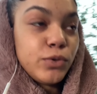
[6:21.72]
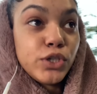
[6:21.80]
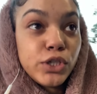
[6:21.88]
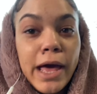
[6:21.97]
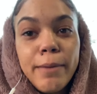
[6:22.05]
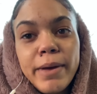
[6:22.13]

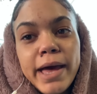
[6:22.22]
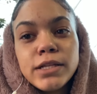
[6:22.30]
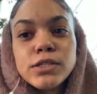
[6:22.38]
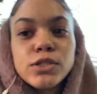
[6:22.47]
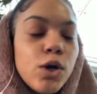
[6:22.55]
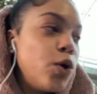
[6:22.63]
was that
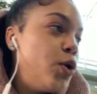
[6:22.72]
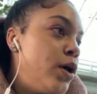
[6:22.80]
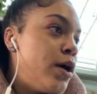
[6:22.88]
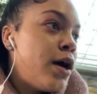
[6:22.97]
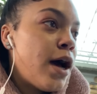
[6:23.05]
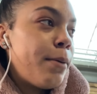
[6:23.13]
bad. So
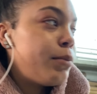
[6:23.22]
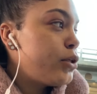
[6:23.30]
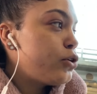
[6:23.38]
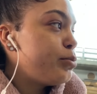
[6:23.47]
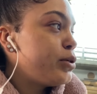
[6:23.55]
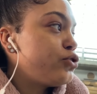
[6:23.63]
I'm a
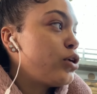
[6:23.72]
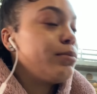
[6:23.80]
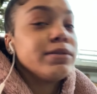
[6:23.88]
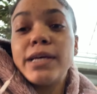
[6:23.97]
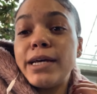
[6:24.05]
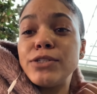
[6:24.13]
little bit
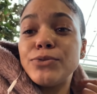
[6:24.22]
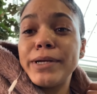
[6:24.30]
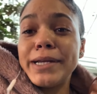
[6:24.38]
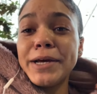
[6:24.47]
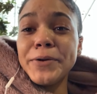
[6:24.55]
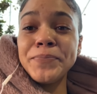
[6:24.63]
traumatized
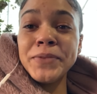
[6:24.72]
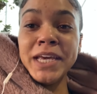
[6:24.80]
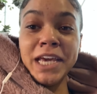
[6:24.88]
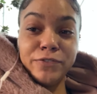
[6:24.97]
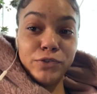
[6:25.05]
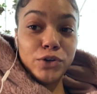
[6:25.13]
right now.
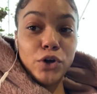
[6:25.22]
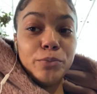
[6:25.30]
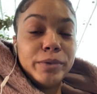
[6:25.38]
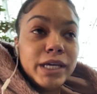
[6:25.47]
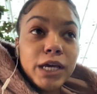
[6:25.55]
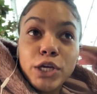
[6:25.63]
If you know
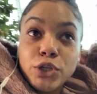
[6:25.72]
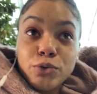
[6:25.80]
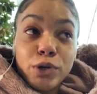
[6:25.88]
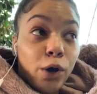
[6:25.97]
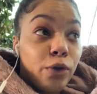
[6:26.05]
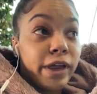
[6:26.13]
me, you
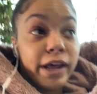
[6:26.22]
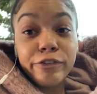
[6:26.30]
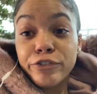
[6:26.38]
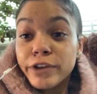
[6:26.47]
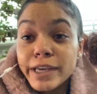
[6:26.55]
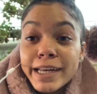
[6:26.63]
know that I
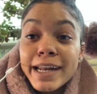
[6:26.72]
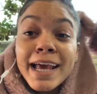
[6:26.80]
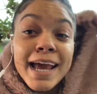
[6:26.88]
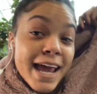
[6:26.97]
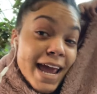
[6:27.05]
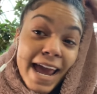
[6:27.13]
freaking
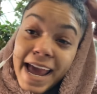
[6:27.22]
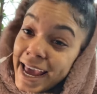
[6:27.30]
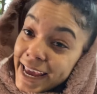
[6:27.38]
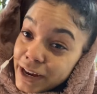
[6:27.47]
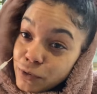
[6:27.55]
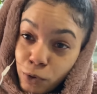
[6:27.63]

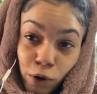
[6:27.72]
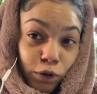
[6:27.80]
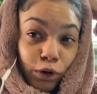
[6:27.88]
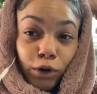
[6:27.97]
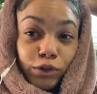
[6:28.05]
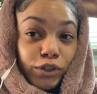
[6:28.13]
hate
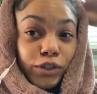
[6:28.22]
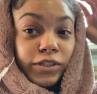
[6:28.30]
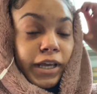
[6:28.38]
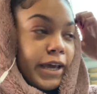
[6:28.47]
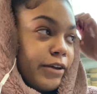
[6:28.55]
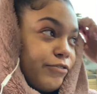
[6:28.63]
roller coasters.
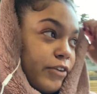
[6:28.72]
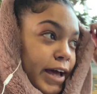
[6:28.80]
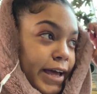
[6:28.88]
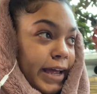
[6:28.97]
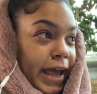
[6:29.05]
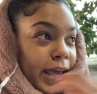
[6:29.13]
I hate
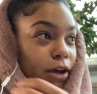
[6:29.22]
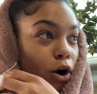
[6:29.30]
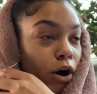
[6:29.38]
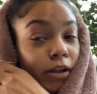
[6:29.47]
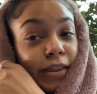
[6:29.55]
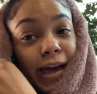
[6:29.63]
flying. I hate
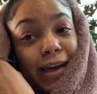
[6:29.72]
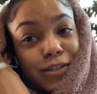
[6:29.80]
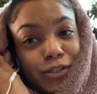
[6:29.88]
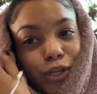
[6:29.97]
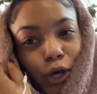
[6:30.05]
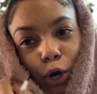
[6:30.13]
all of that.
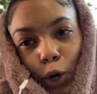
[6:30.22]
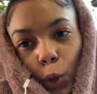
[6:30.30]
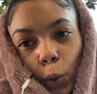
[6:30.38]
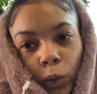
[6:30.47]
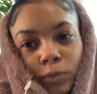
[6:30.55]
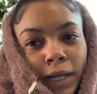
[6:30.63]

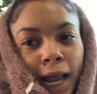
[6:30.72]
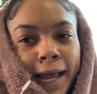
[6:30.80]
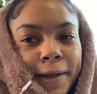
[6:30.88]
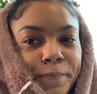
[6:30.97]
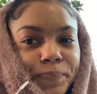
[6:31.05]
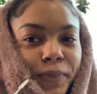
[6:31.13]
So,
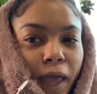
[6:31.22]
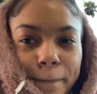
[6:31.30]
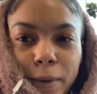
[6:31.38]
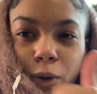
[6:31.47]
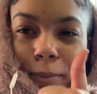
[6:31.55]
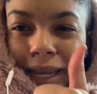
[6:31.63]

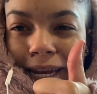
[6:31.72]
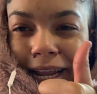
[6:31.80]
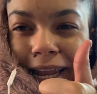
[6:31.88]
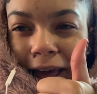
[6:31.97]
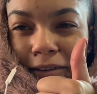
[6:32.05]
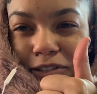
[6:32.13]
but we made it
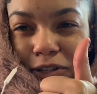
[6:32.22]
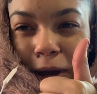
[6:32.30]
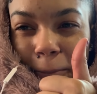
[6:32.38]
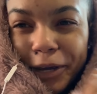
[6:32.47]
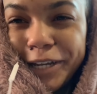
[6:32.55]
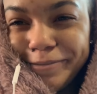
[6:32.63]
alive, so
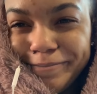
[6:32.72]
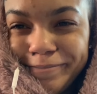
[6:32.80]
I'm good.